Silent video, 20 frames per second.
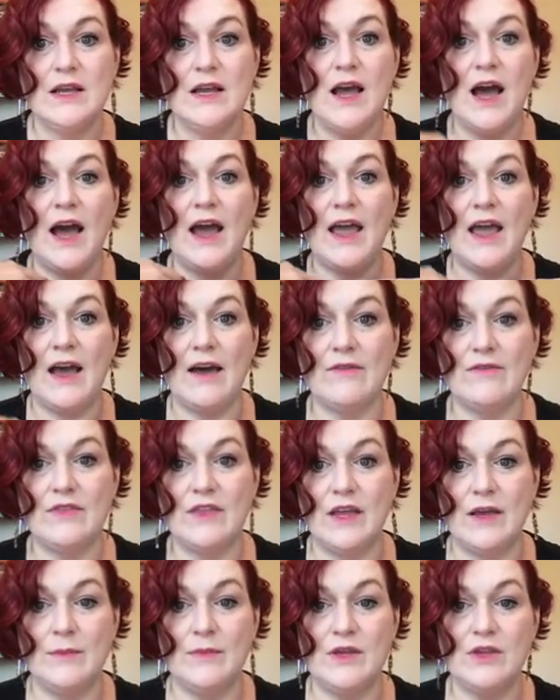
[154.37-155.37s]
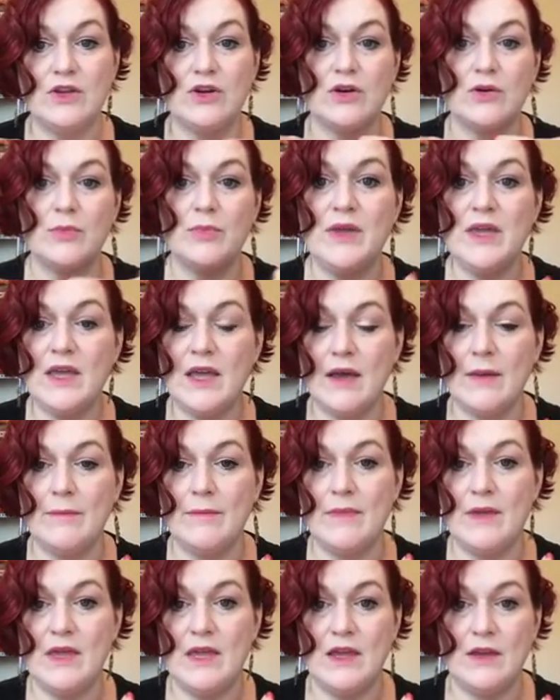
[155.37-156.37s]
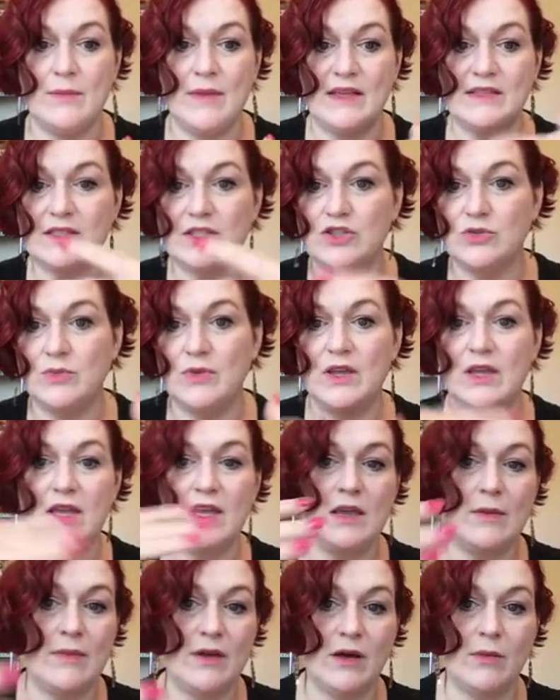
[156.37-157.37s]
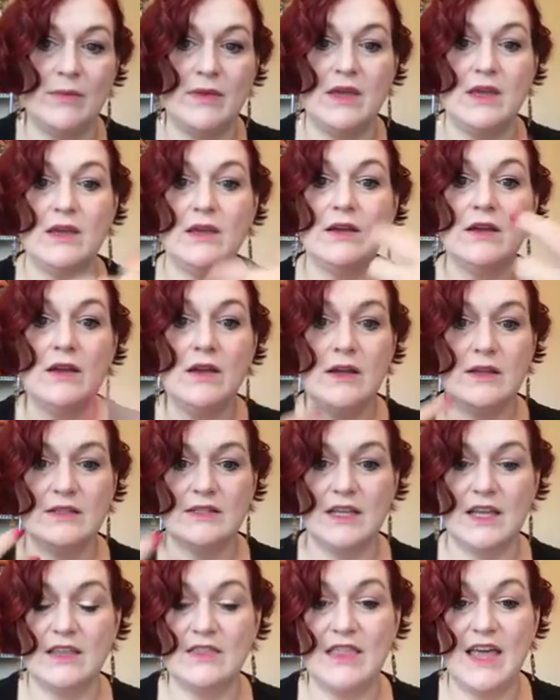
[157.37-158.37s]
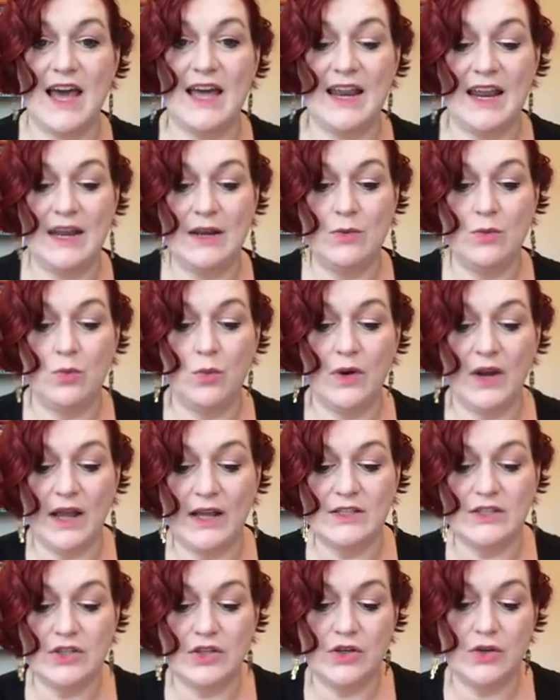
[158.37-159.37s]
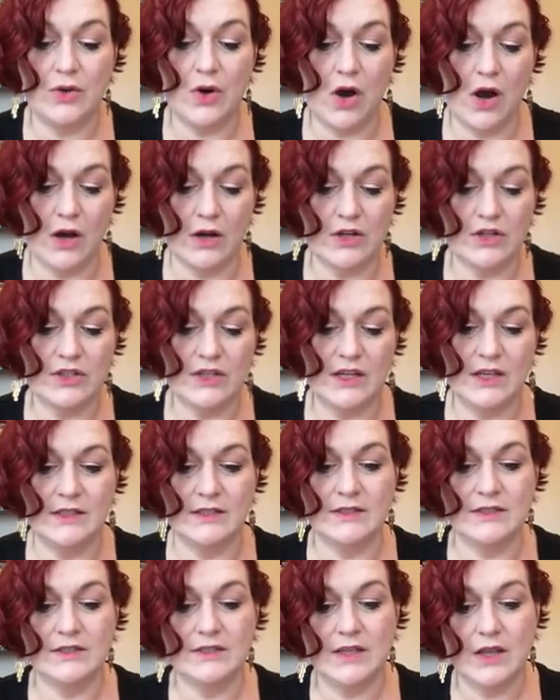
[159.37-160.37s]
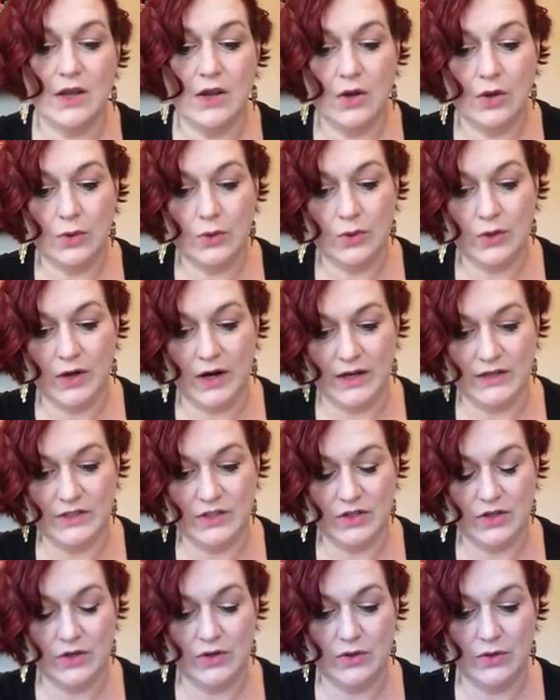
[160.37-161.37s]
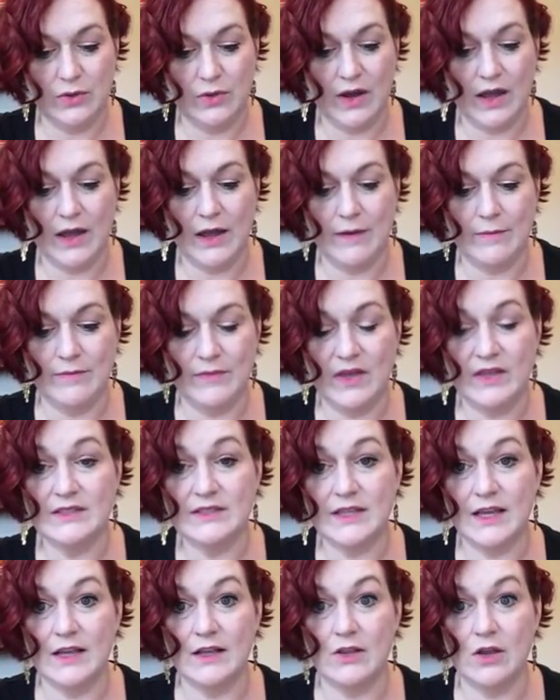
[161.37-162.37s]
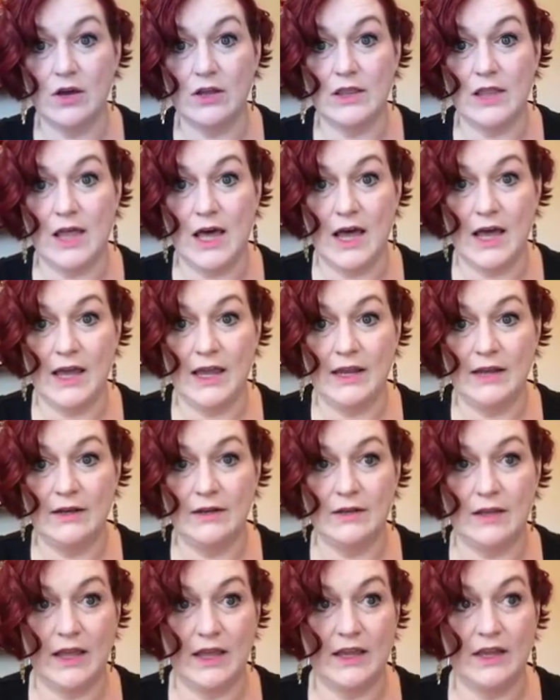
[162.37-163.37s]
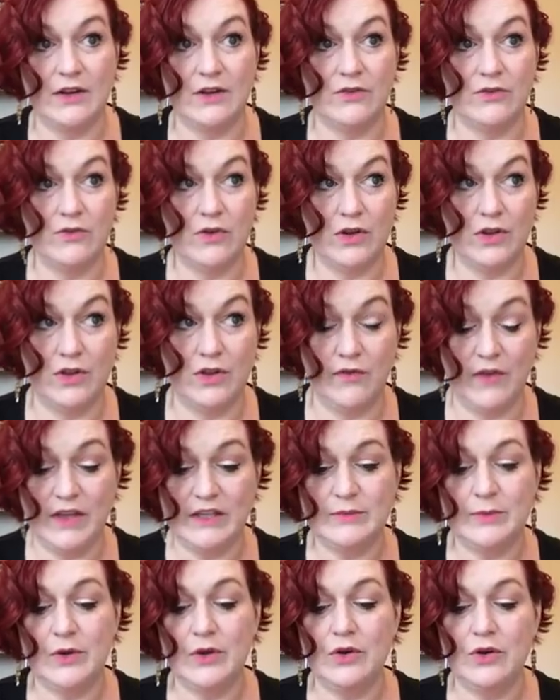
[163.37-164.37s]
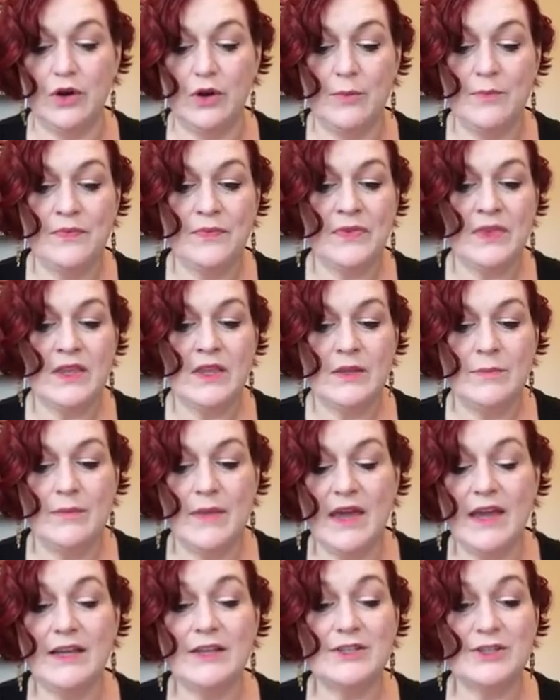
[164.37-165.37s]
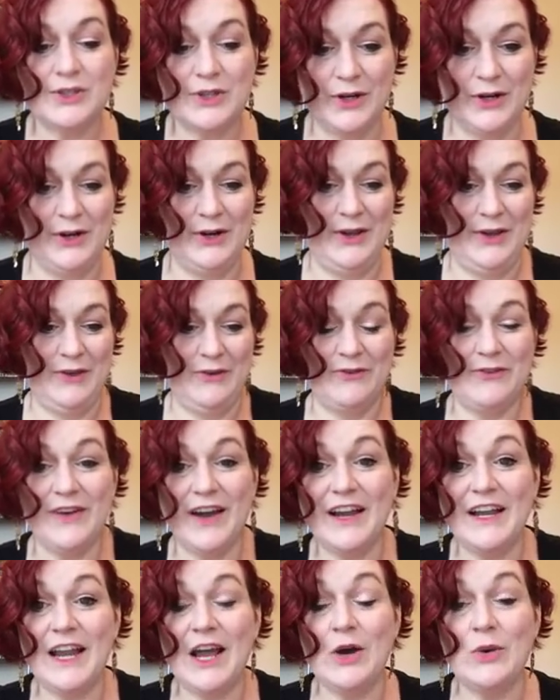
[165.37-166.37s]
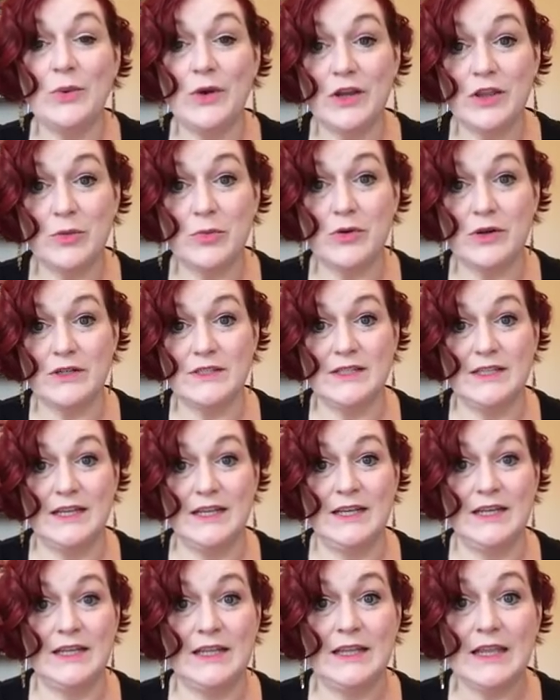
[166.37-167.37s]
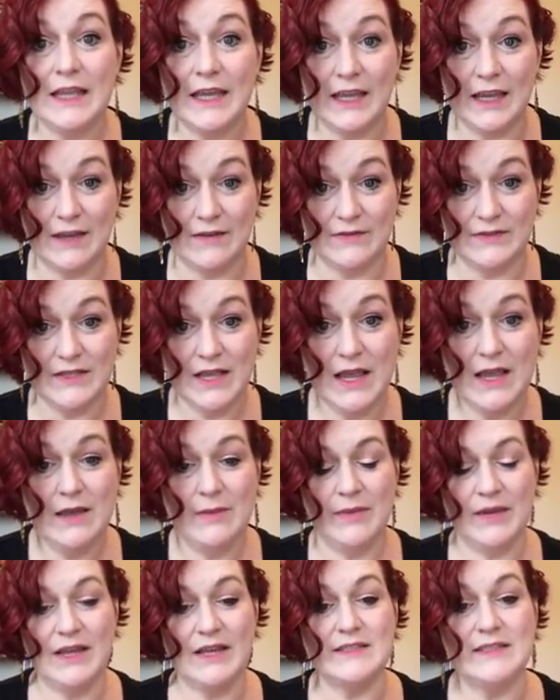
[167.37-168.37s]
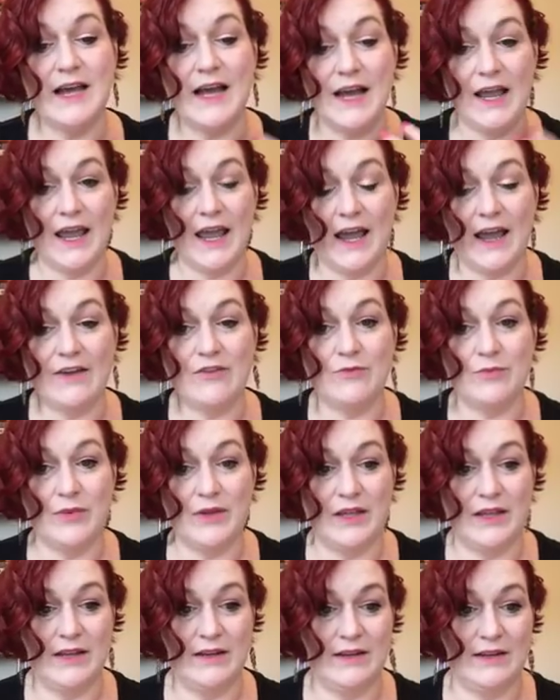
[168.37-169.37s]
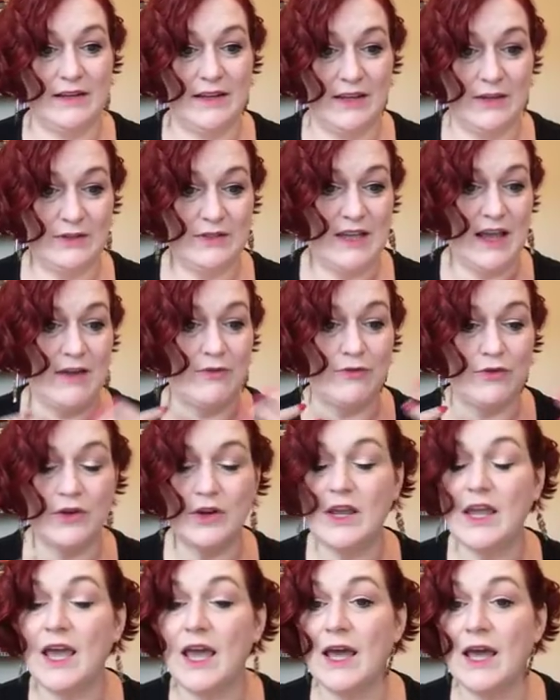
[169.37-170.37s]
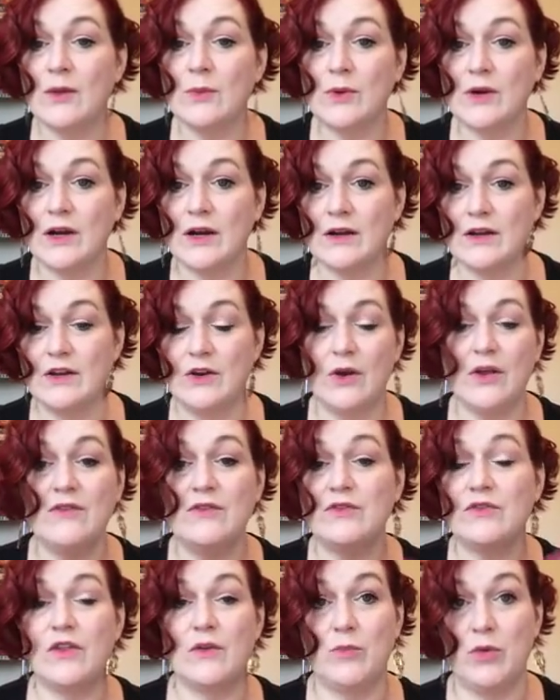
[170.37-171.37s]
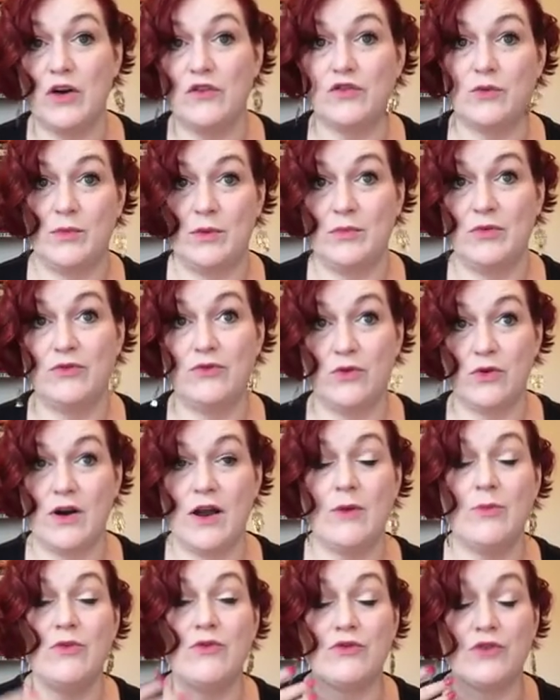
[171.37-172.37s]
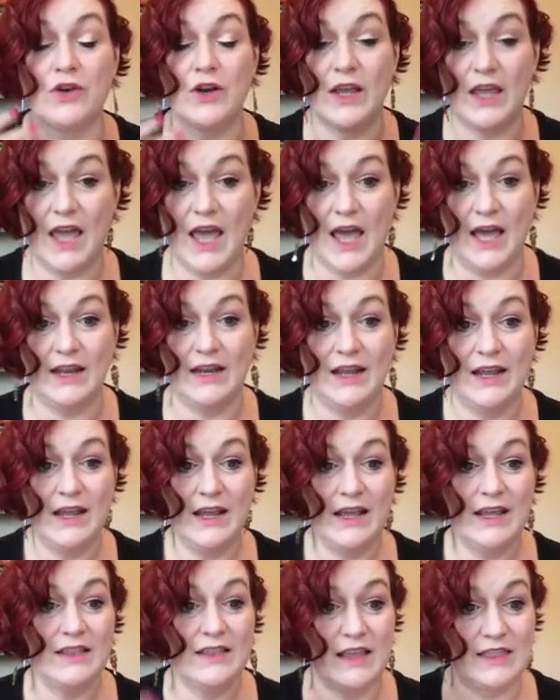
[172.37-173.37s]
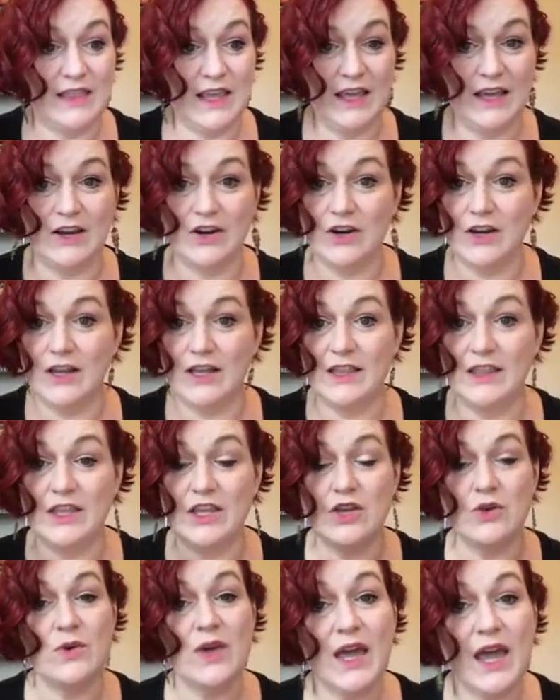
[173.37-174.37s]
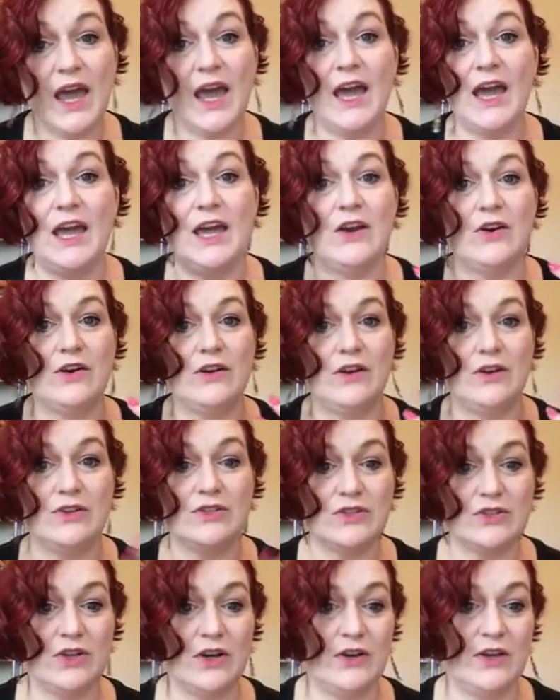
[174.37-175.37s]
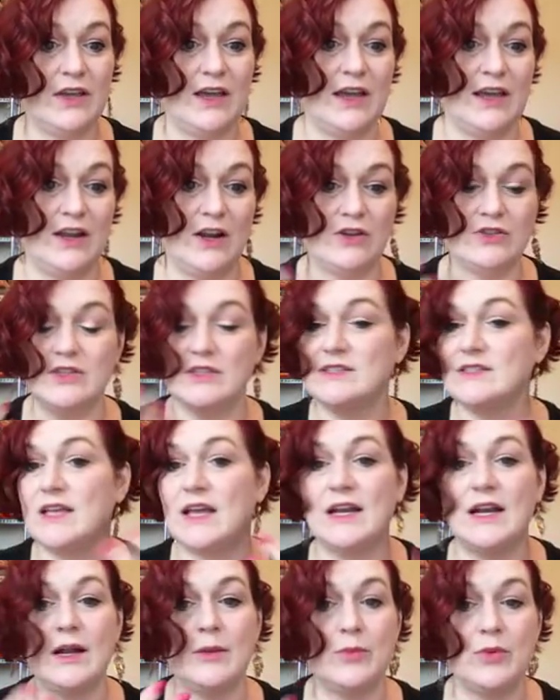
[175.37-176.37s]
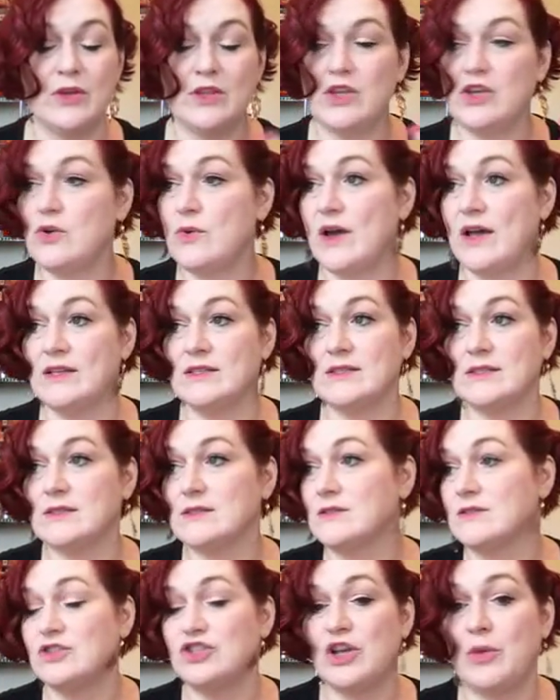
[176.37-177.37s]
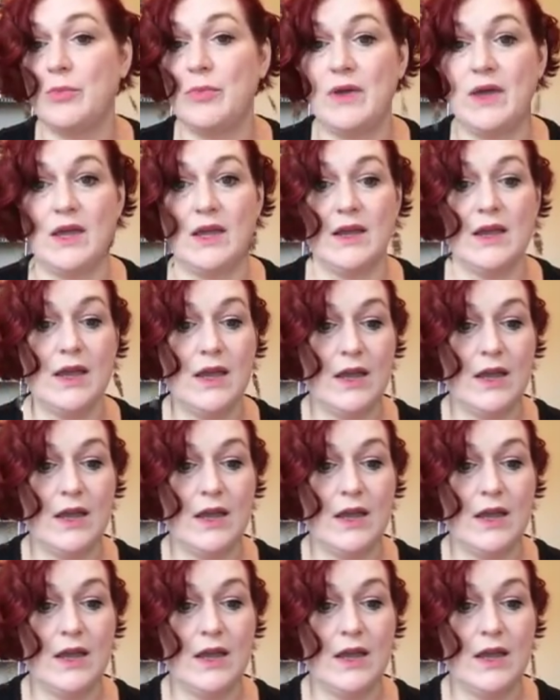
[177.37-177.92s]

I have them either PM me, message me, email me to get that. And when I do auctions, or I do um, a sale online, like in, a, in the Facebook group, make sure you find out where the person lives because I have been guilty. I forget where, you know, even if they bought from me before, I will forget that they are in the UK or in Australia and I'll just set it up with US shipping